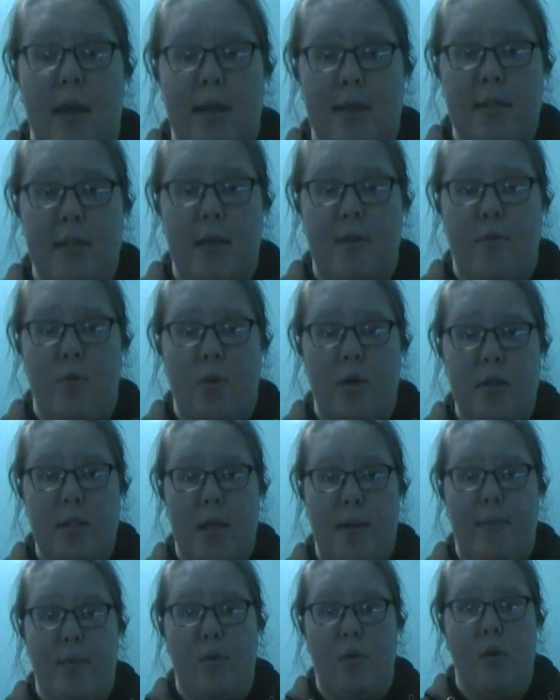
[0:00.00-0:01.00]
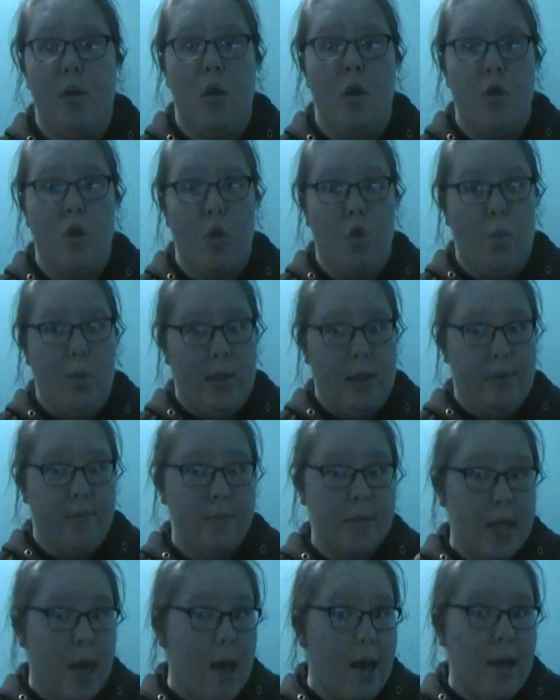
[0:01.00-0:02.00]
Like, take, for example, The
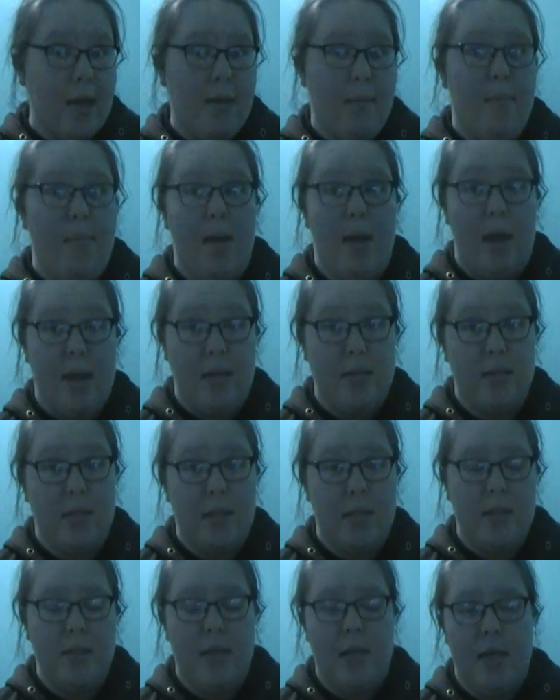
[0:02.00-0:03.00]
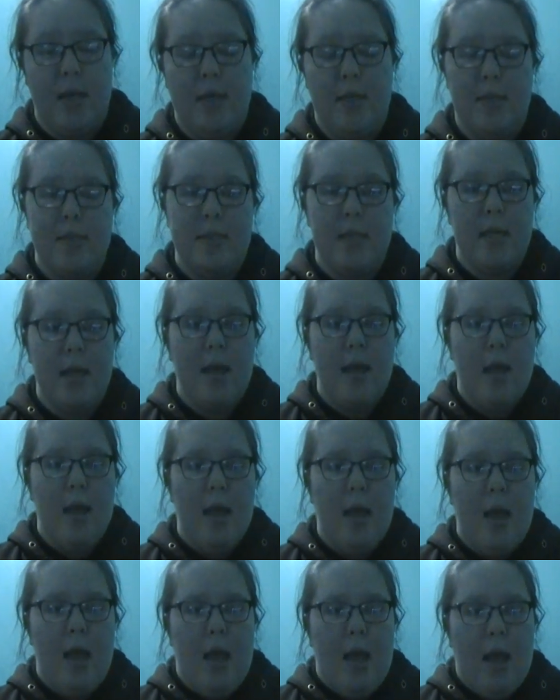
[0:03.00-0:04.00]
Wheel of Time has this in it.
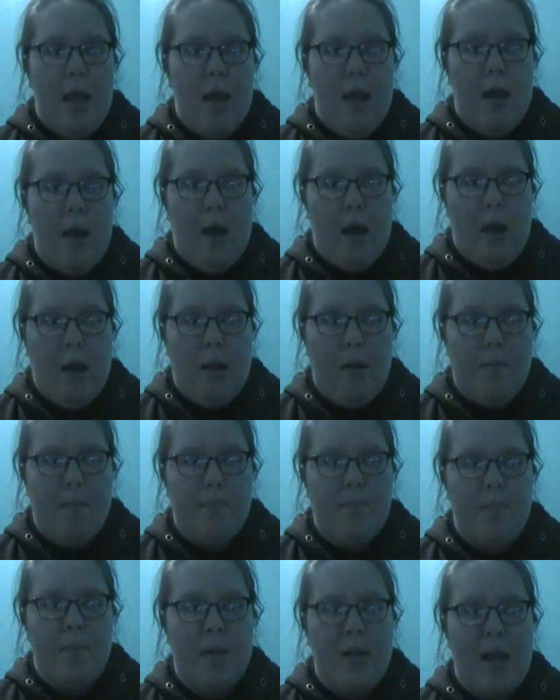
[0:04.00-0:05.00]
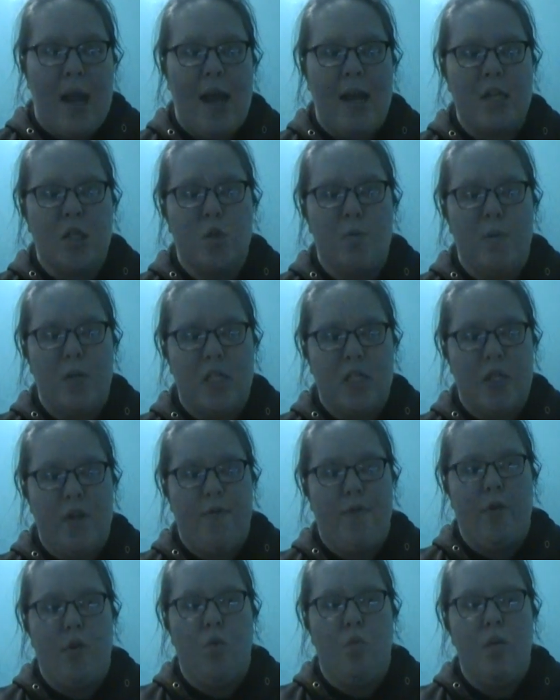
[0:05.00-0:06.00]
But it has
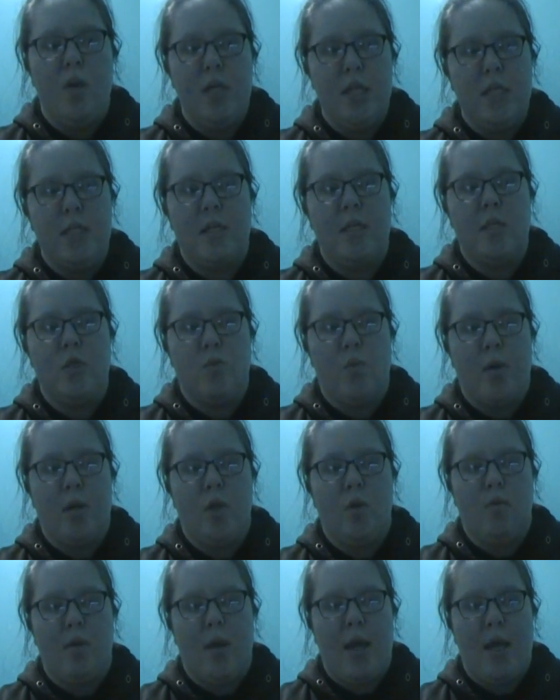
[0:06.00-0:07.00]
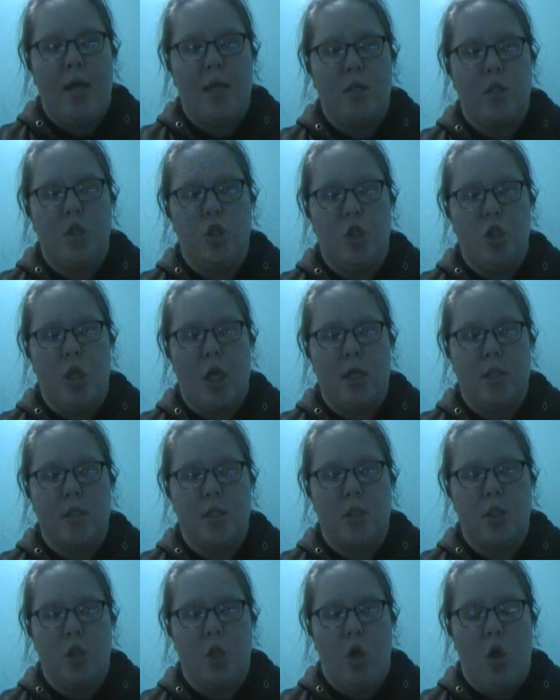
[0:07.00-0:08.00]
specific reasons why you can't
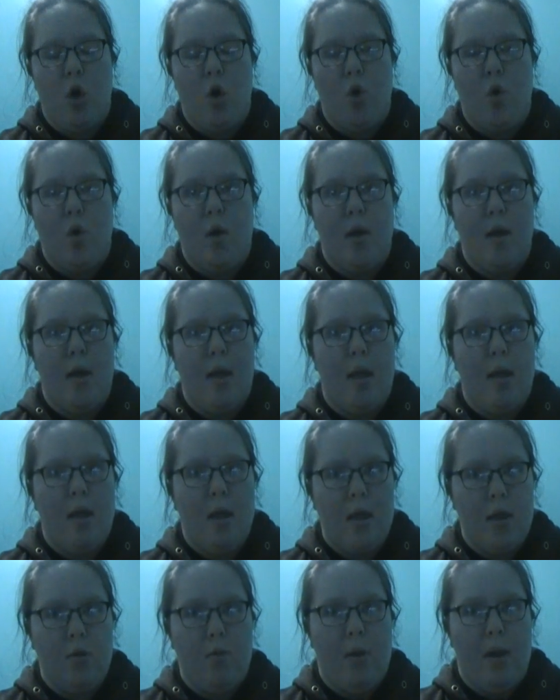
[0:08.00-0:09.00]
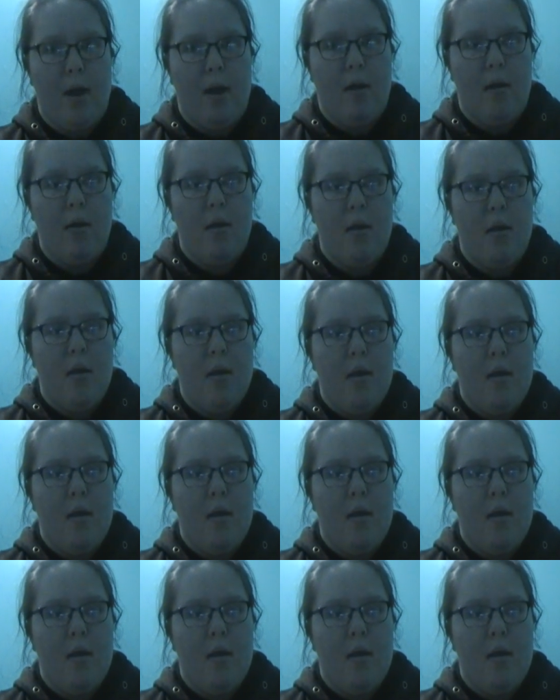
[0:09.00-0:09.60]
just go anywhere.